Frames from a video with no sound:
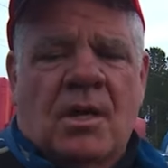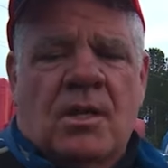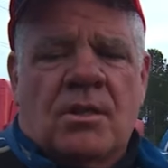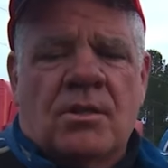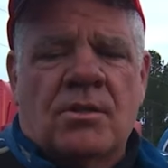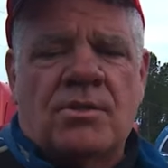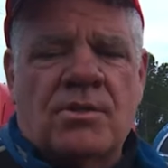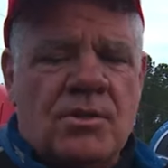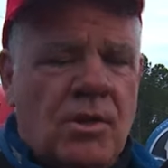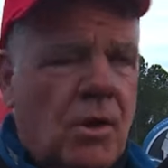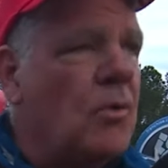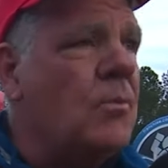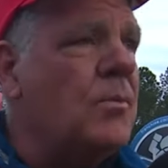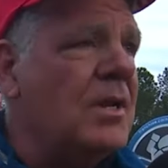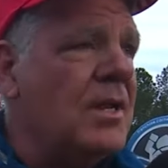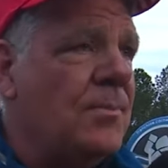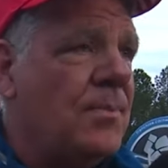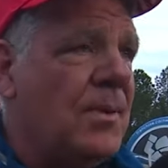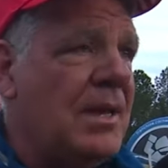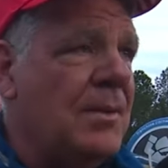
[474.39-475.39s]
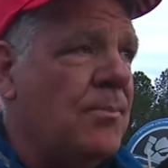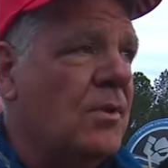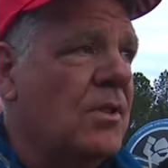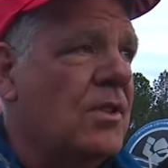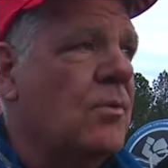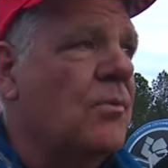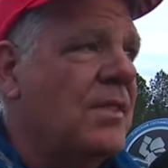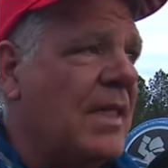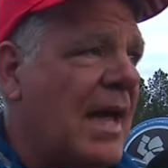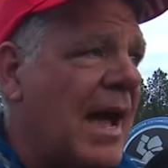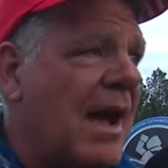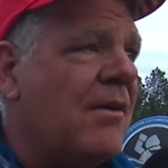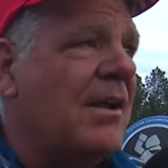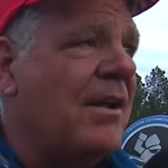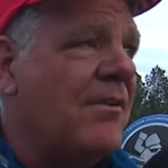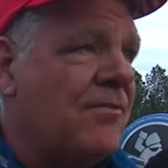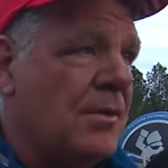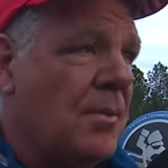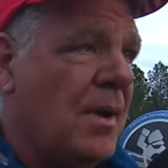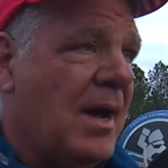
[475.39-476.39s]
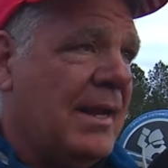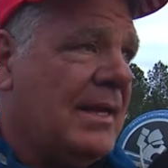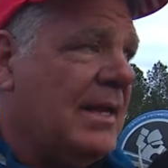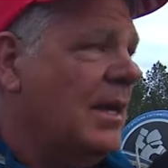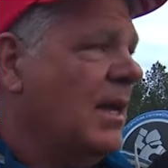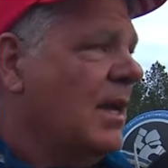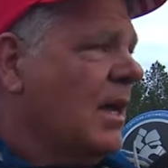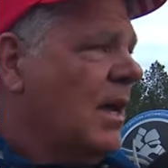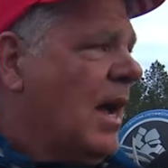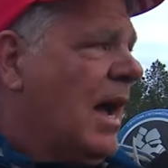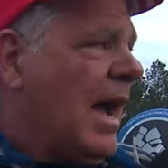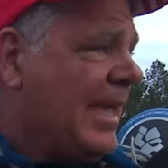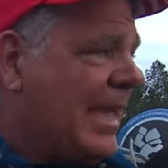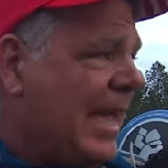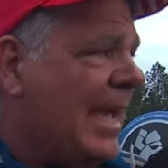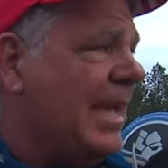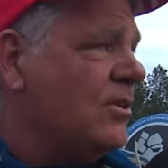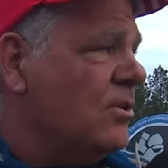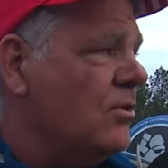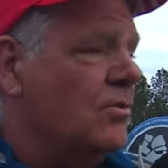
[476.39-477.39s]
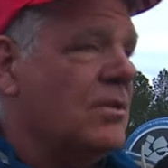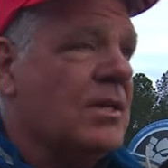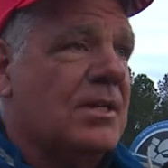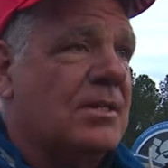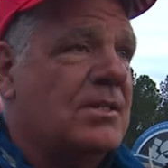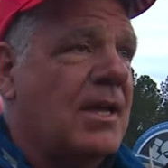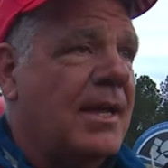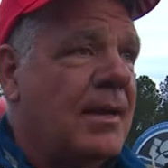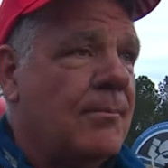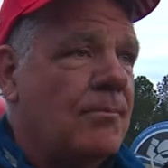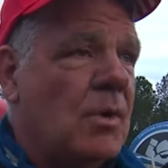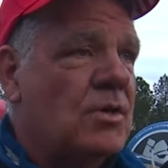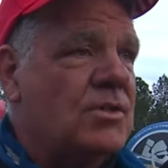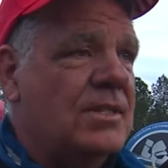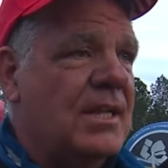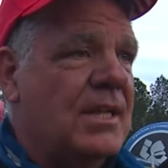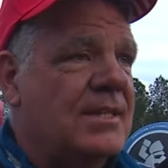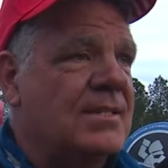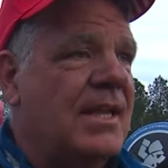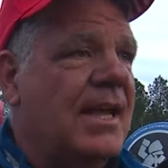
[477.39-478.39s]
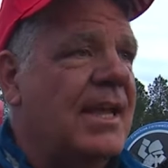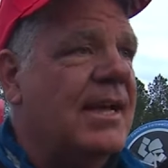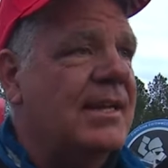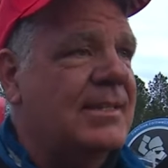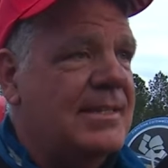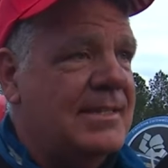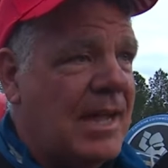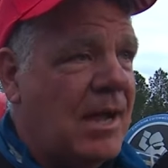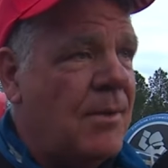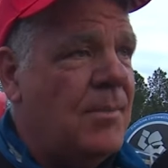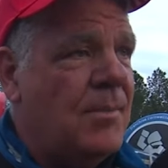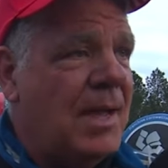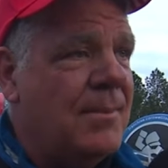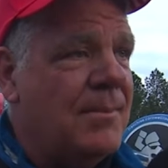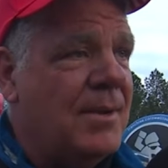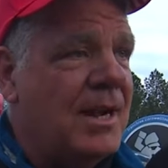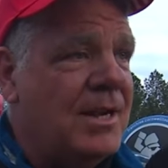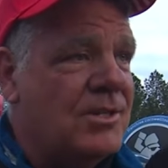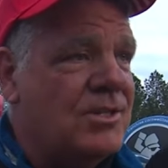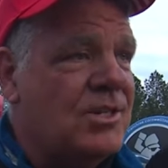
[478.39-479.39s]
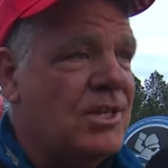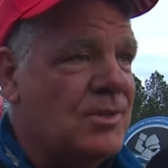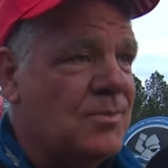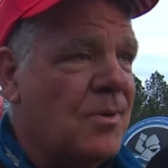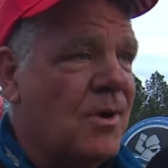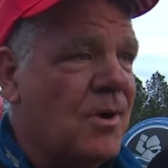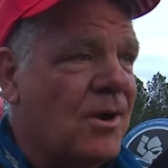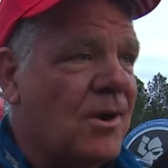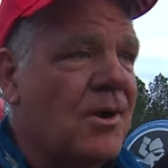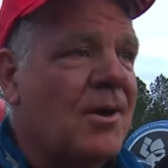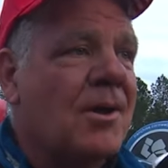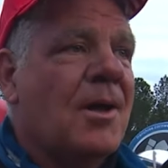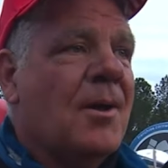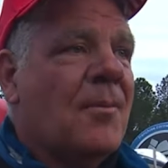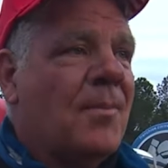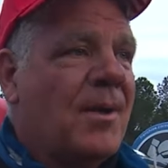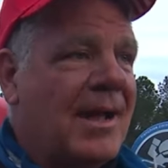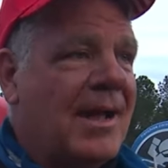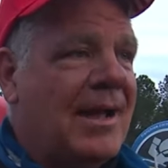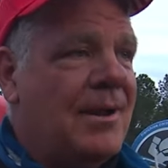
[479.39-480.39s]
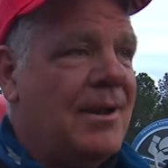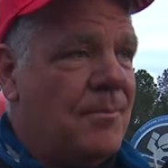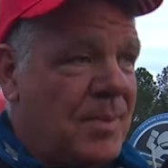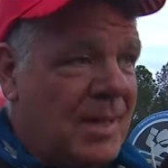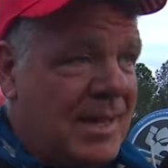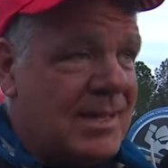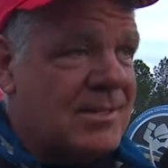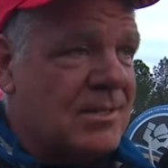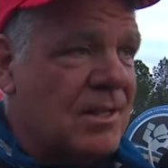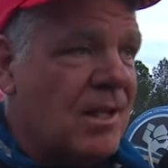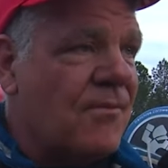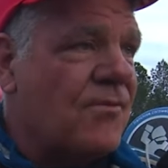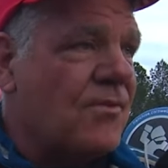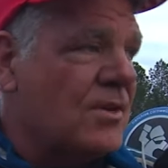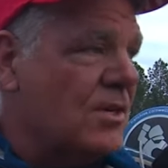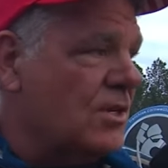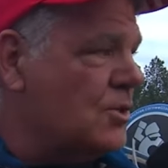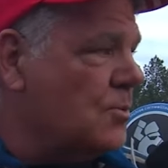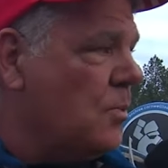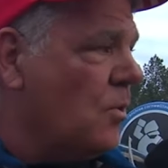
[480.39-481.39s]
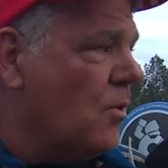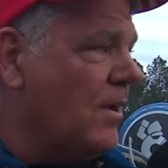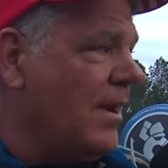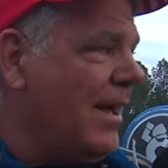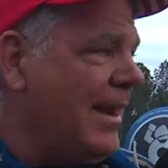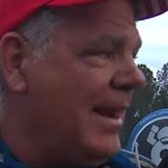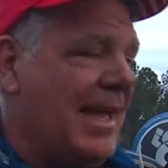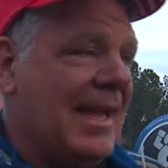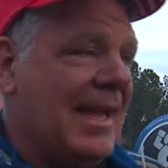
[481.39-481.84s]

There's so many people that without everybody, I can't do this. I, most days I ain't got the down payment on a cheeseburger, but I got the biggest love for the sport out of